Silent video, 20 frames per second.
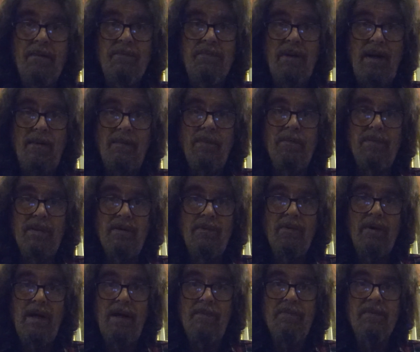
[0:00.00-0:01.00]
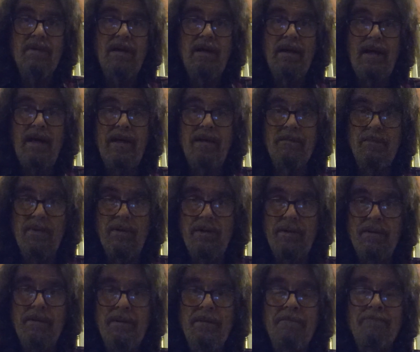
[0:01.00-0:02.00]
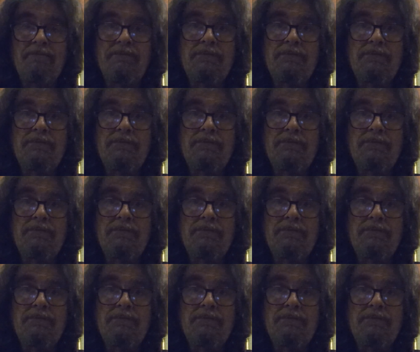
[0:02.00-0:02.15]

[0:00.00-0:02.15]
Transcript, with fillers: probably raped and murdered,